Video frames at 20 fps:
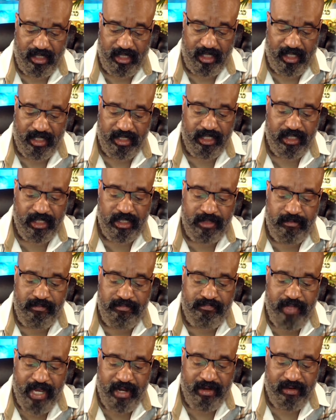A little
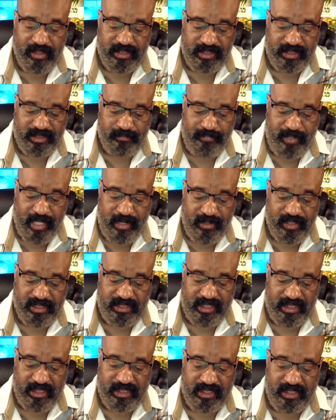
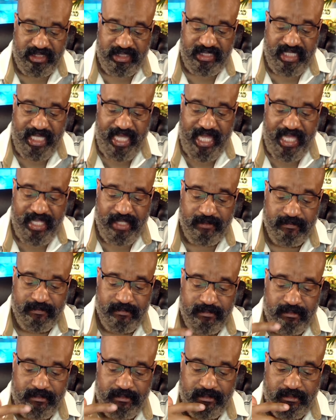embarrassing to say.
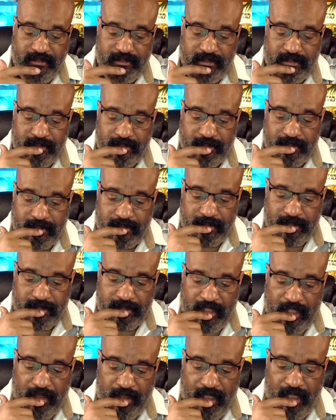
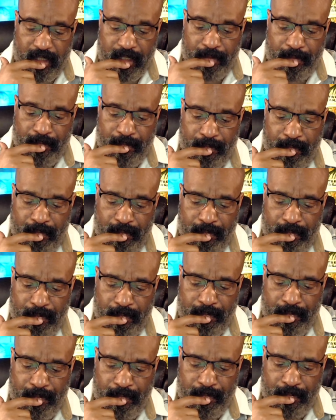
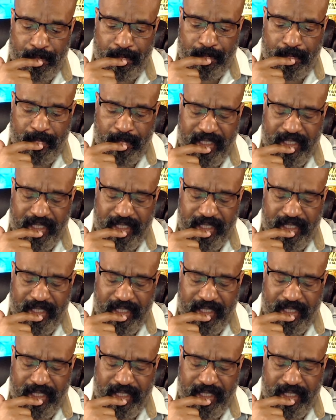Hang on